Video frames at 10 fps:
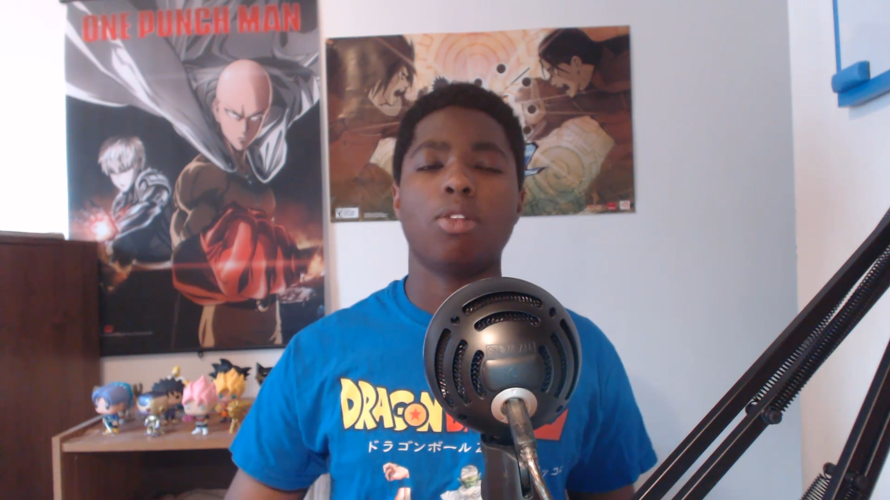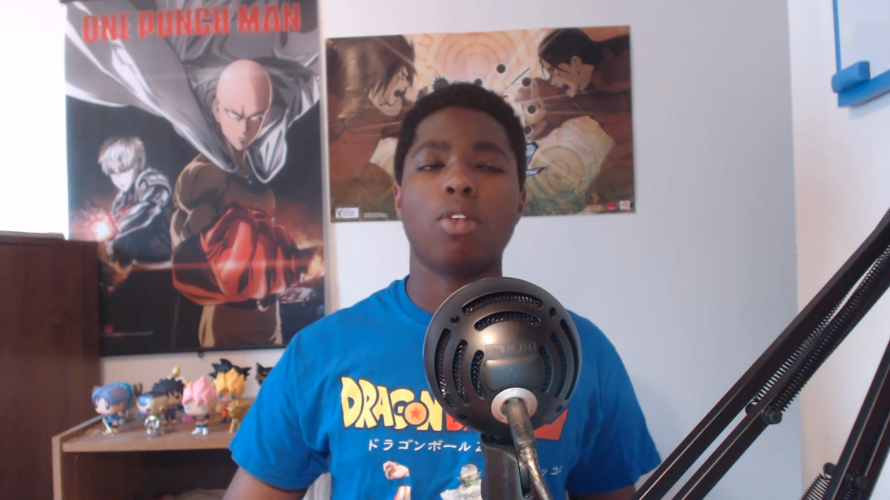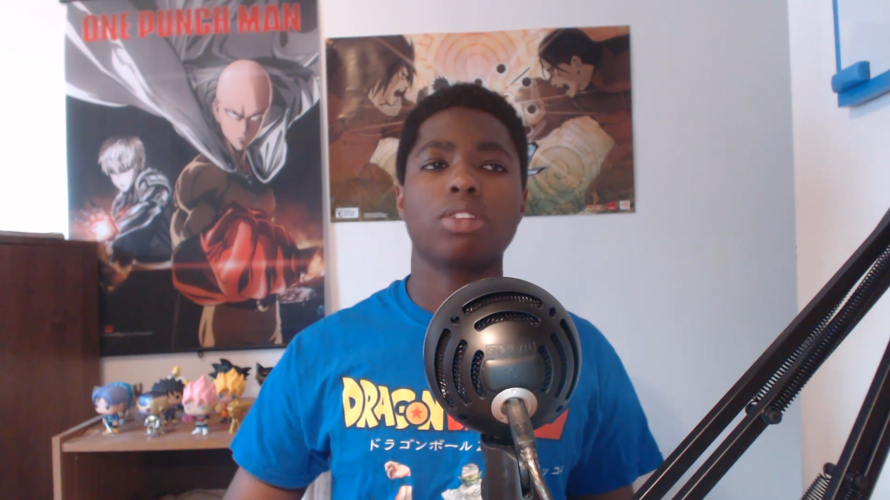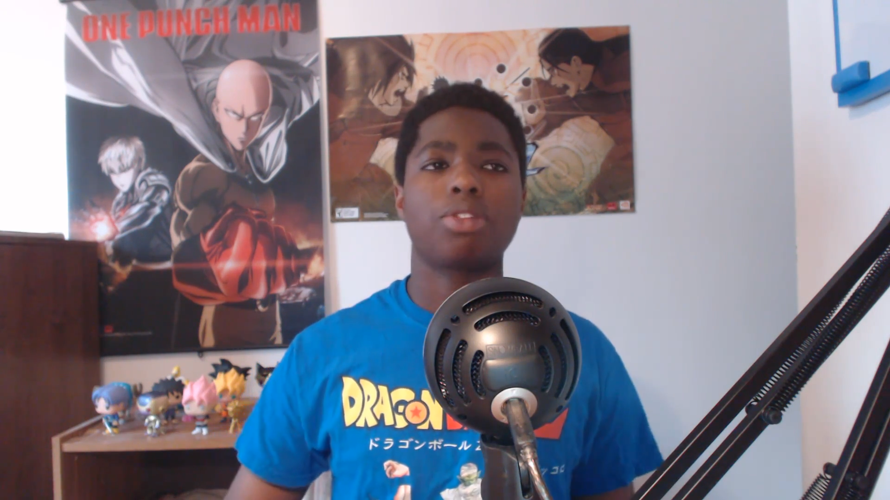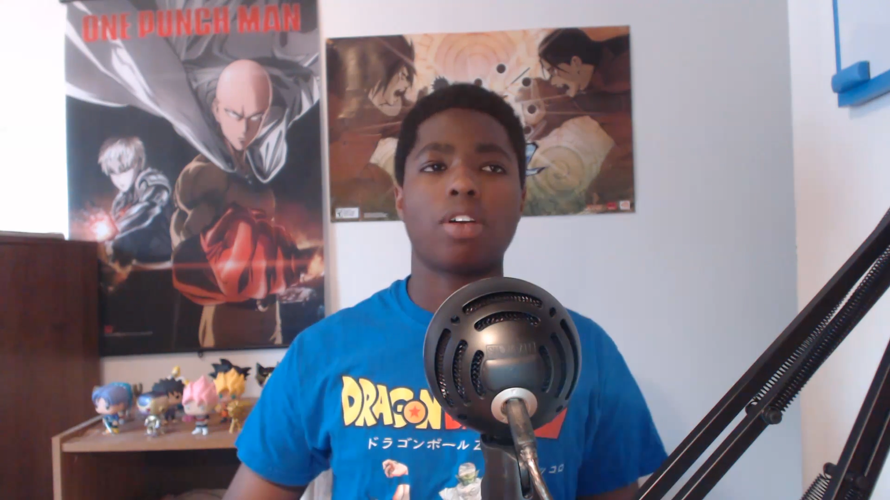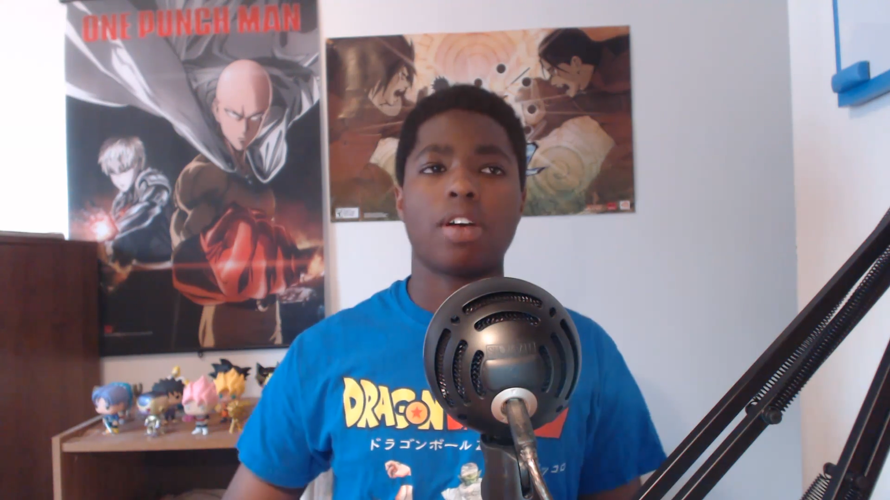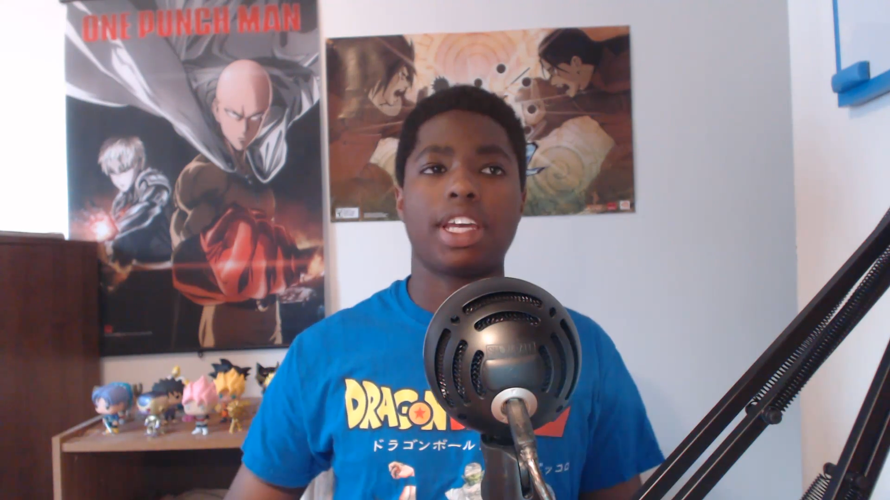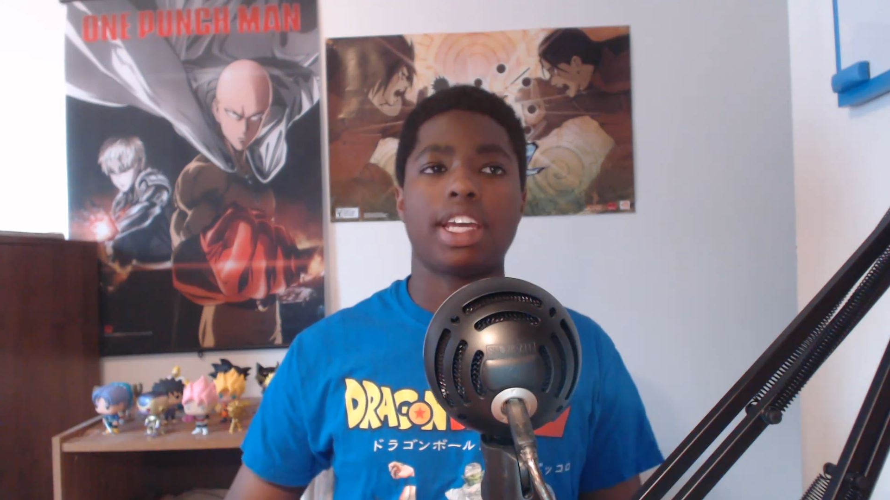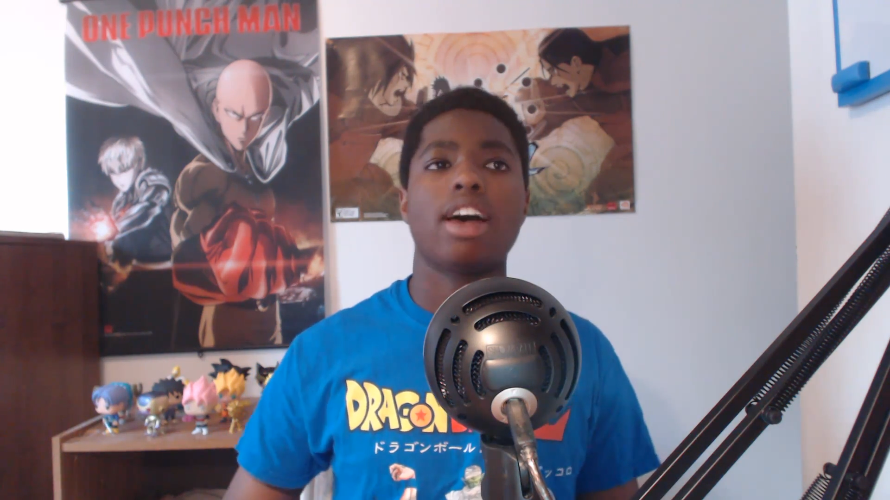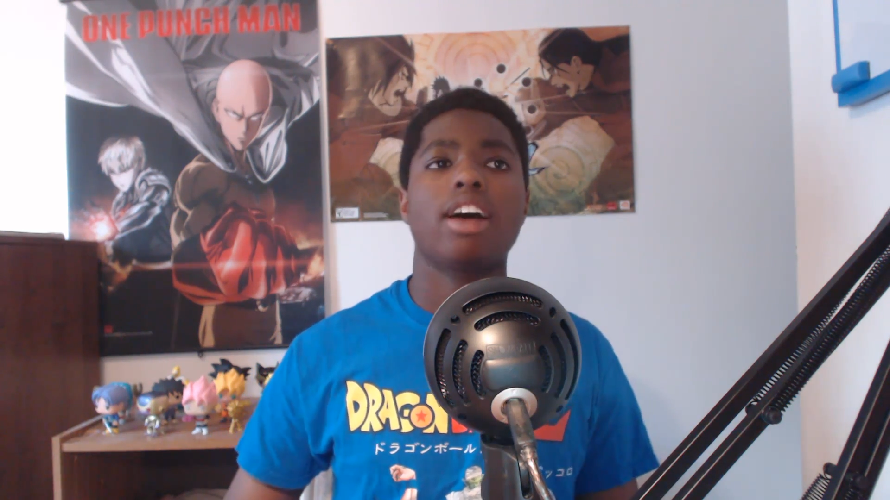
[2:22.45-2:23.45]
One for All
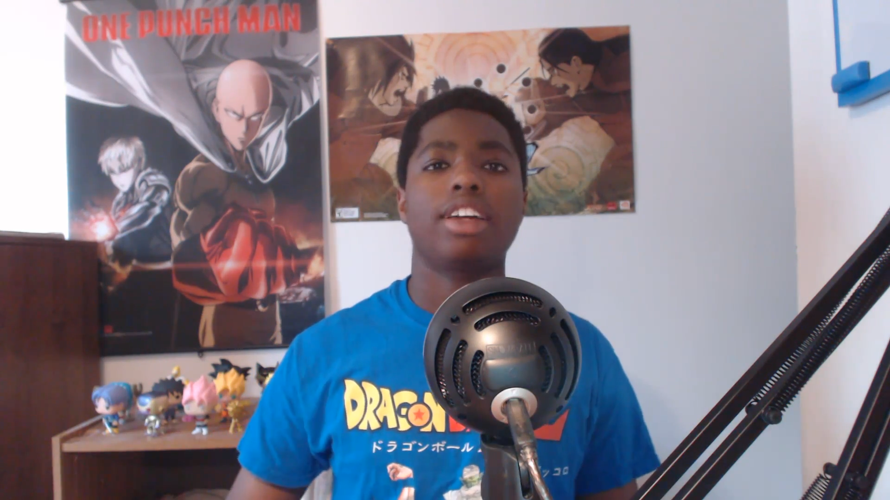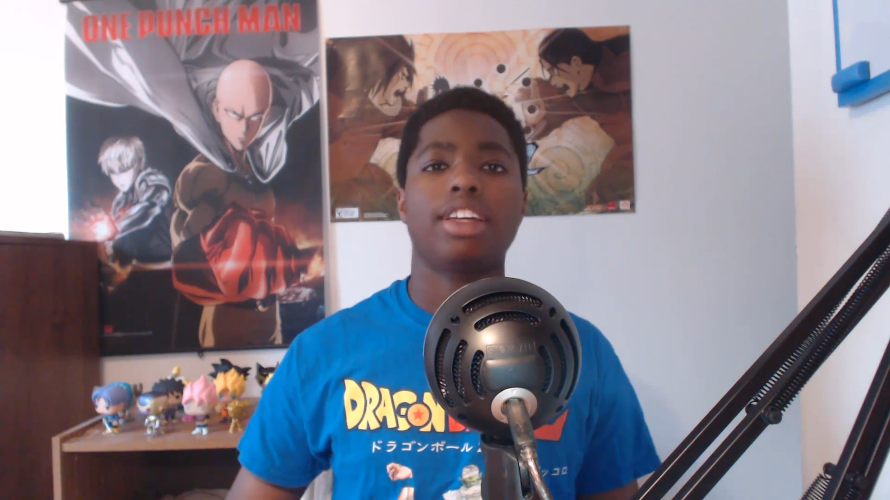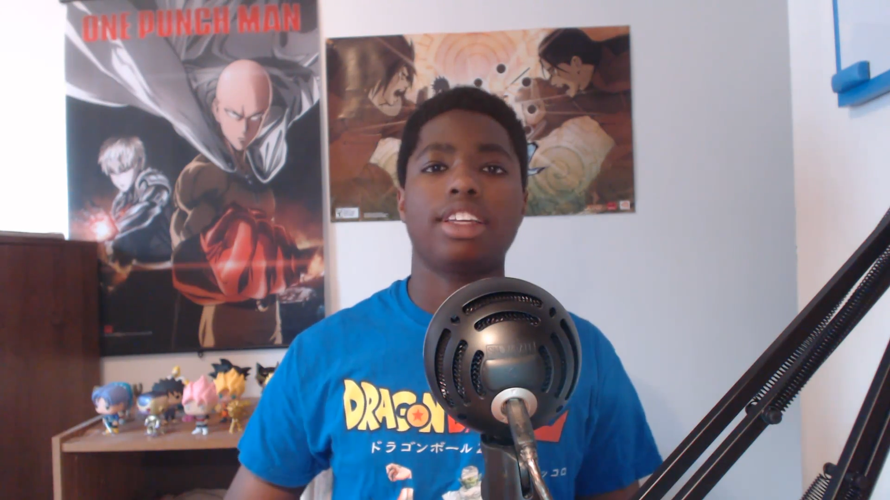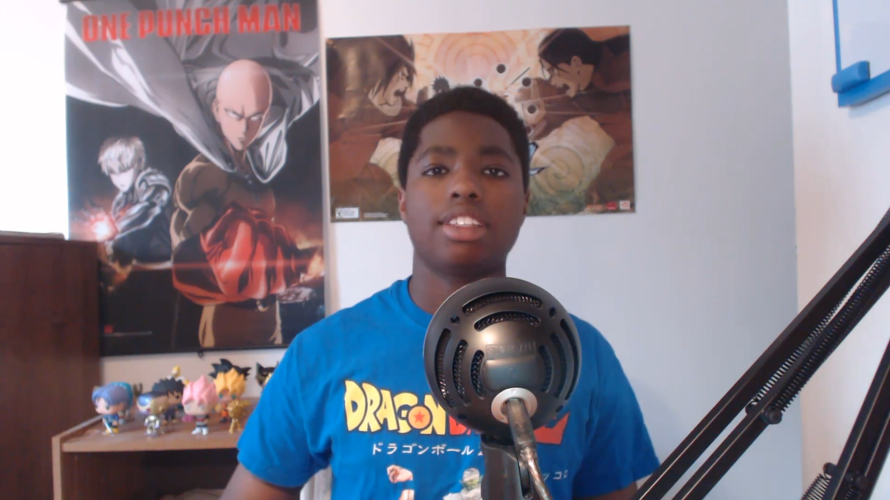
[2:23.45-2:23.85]
Cowling